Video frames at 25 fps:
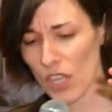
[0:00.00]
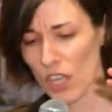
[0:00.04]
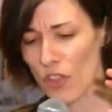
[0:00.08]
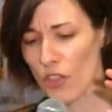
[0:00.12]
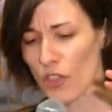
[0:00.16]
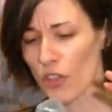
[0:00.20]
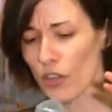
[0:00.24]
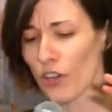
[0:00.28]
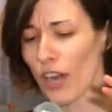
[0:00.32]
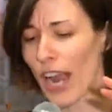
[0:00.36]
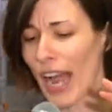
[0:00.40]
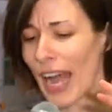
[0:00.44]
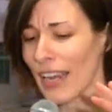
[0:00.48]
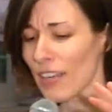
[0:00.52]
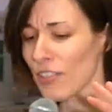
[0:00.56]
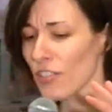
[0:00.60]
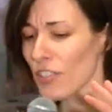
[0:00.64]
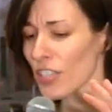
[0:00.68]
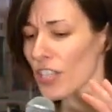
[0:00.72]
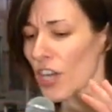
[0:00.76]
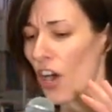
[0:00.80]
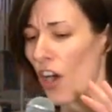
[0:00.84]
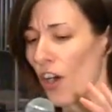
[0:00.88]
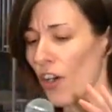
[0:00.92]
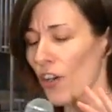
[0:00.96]
there
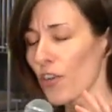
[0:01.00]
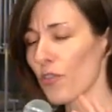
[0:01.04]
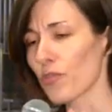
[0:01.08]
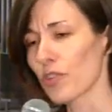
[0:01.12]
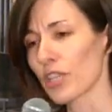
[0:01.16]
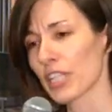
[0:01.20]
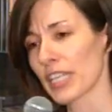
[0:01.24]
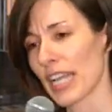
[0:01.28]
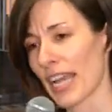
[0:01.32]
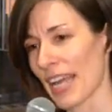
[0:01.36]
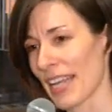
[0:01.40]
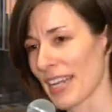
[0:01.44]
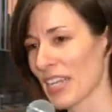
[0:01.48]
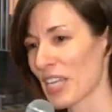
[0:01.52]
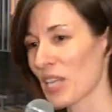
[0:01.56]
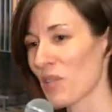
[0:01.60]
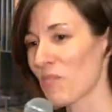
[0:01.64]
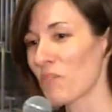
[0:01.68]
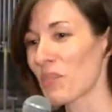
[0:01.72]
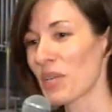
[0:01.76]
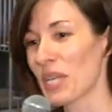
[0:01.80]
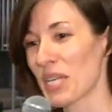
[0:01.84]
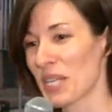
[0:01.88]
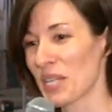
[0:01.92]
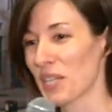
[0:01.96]
actually aren't really any
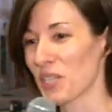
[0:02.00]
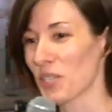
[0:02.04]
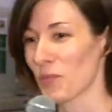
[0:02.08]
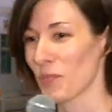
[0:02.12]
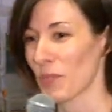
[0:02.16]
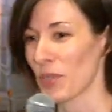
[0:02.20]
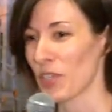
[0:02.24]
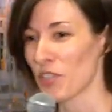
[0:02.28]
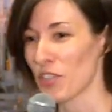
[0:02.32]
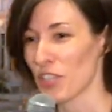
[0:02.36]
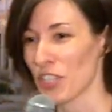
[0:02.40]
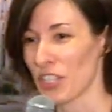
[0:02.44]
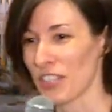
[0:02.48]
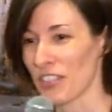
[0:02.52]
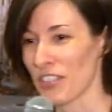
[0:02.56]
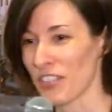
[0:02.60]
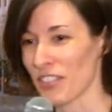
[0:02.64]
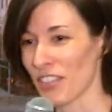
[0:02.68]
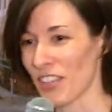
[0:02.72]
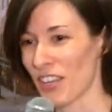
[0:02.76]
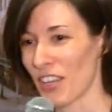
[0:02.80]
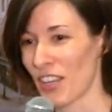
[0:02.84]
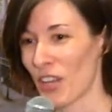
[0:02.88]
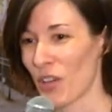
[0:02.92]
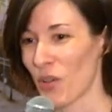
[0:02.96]
competing species
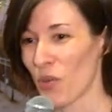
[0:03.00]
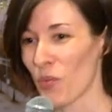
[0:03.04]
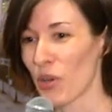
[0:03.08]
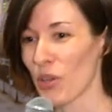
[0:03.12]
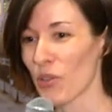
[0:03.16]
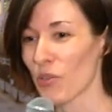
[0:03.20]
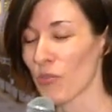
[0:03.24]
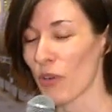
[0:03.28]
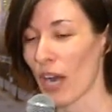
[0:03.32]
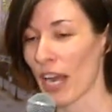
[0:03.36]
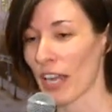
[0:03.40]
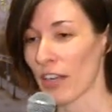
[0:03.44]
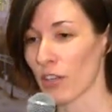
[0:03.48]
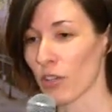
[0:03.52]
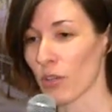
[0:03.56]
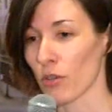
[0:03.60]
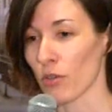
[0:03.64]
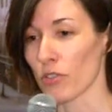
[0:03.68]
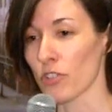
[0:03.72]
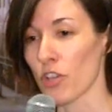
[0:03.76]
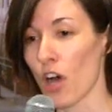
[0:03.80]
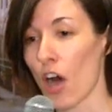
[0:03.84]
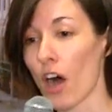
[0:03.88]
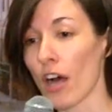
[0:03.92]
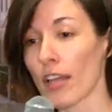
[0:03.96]
with
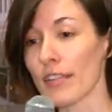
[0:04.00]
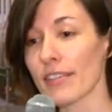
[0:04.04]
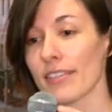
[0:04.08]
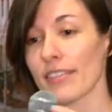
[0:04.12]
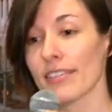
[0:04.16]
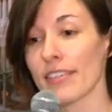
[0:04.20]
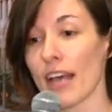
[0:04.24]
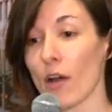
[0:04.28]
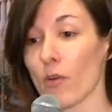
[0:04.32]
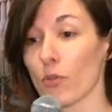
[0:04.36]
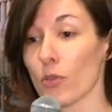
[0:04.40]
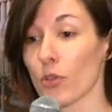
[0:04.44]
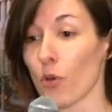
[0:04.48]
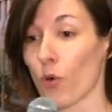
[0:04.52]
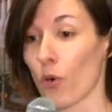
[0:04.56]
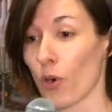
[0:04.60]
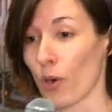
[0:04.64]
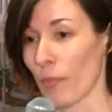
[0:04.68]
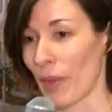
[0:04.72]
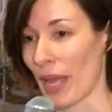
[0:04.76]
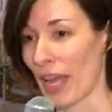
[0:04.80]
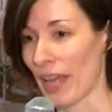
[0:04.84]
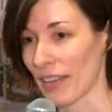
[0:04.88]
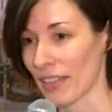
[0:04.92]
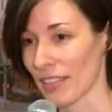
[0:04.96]
raccoons on south core
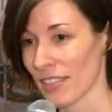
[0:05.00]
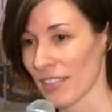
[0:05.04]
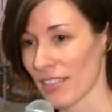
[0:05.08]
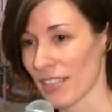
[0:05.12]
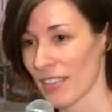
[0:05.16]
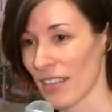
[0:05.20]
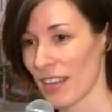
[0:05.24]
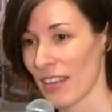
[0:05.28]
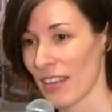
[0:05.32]
banks.